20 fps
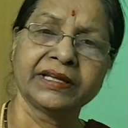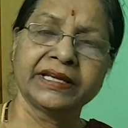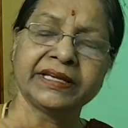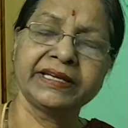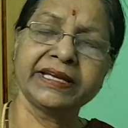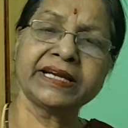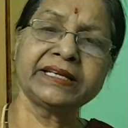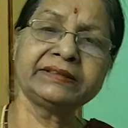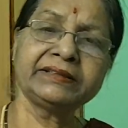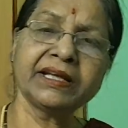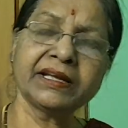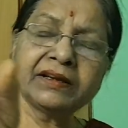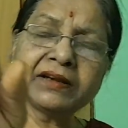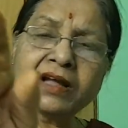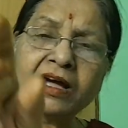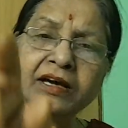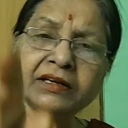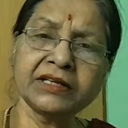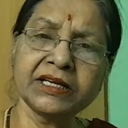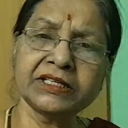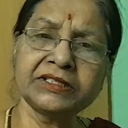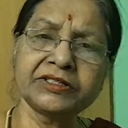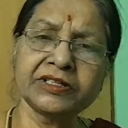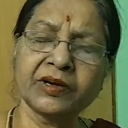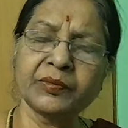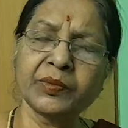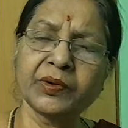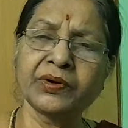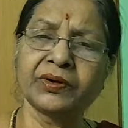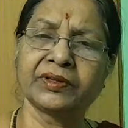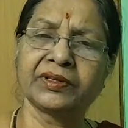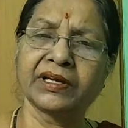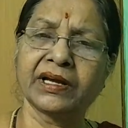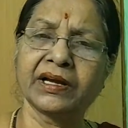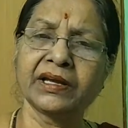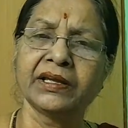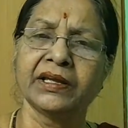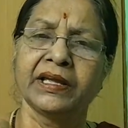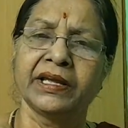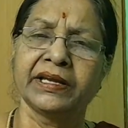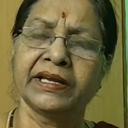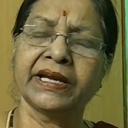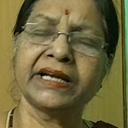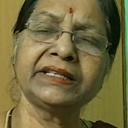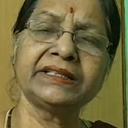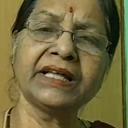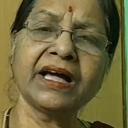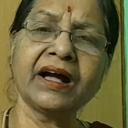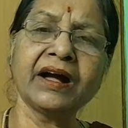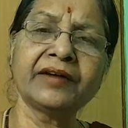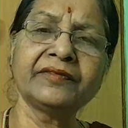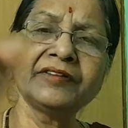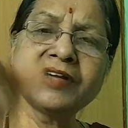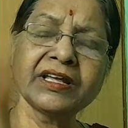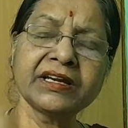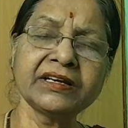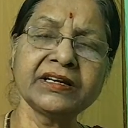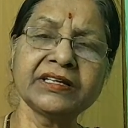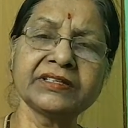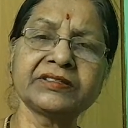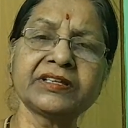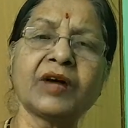get the knowledge about get the awareness